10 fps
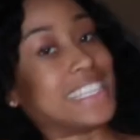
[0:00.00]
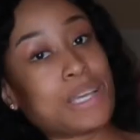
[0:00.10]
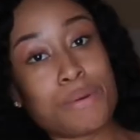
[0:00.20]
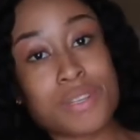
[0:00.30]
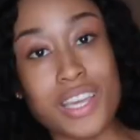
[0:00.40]
Tell
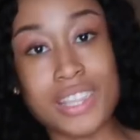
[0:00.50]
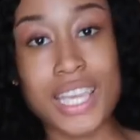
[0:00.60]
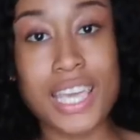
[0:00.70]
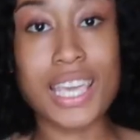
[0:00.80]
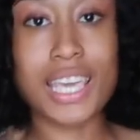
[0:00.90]
me what y'all
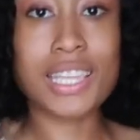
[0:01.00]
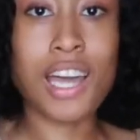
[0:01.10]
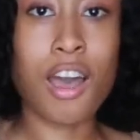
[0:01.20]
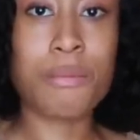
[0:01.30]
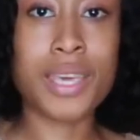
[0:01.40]
think in the
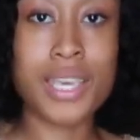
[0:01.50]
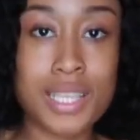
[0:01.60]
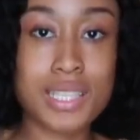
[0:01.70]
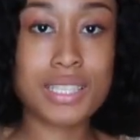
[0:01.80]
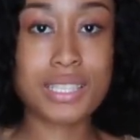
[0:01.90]

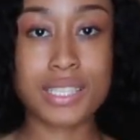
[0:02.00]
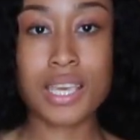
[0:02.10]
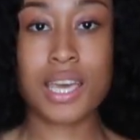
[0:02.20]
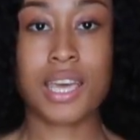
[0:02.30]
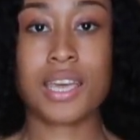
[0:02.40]
comments.
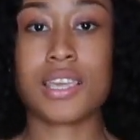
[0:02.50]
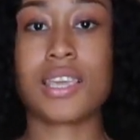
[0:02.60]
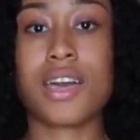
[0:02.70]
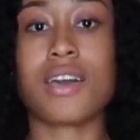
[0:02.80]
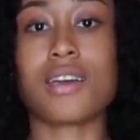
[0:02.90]

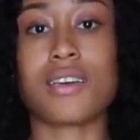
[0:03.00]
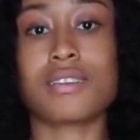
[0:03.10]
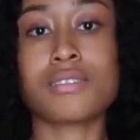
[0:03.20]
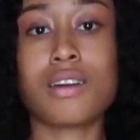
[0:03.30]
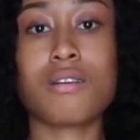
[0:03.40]
Yeah,
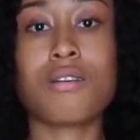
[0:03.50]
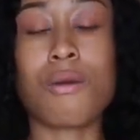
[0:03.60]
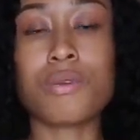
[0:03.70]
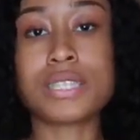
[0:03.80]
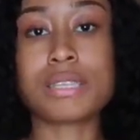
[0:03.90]
you know, I
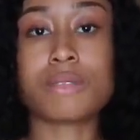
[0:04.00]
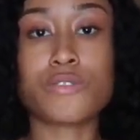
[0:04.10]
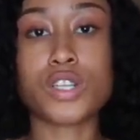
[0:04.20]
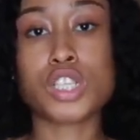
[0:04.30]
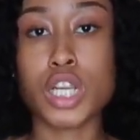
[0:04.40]
wanted something
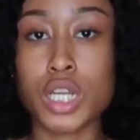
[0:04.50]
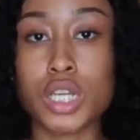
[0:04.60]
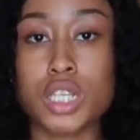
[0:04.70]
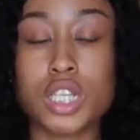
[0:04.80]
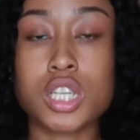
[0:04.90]
for
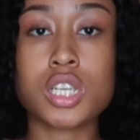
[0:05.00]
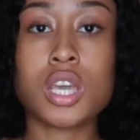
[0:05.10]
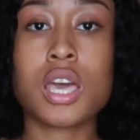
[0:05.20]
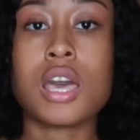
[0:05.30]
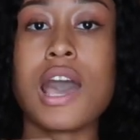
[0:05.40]
church.
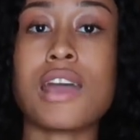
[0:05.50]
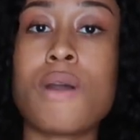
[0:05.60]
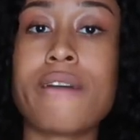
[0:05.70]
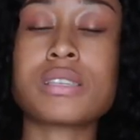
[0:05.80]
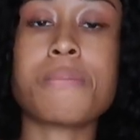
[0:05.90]
I don't
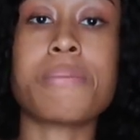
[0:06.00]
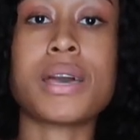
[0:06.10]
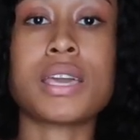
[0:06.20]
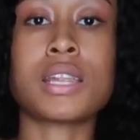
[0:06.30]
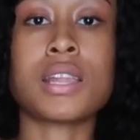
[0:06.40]
have to
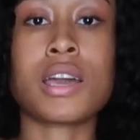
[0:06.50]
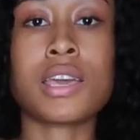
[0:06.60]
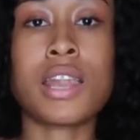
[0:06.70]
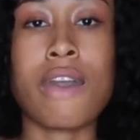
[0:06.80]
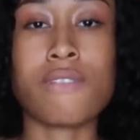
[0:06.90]
button it. I
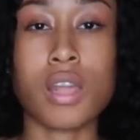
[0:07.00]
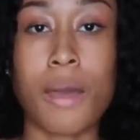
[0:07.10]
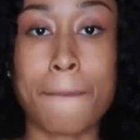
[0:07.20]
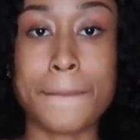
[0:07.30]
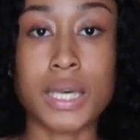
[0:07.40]
can have it
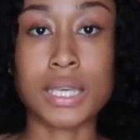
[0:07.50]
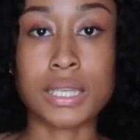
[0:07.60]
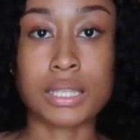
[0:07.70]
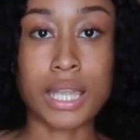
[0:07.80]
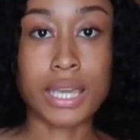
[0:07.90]

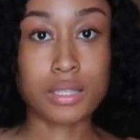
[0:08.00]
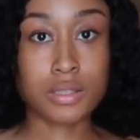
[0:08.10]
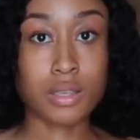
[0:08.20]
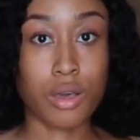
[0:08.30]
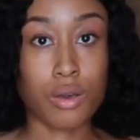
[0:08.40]
unbuttoned like
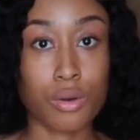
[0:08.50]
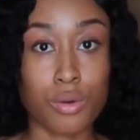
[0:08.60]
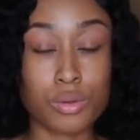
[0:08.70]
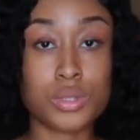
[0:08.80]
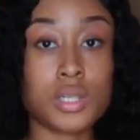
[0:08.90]

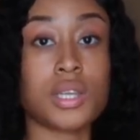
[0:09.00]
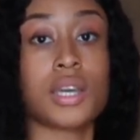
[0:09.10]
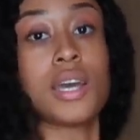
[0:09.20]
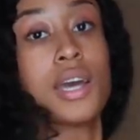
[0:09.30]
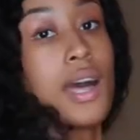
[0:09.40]
so.
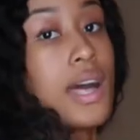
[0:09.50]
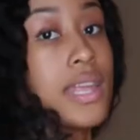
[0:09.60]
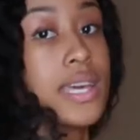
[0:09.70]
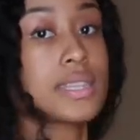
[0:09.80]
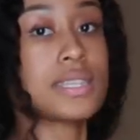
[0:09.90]
I
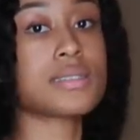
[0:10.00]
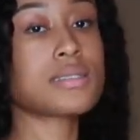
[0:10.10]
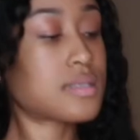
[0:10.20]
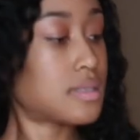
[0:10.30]
like this.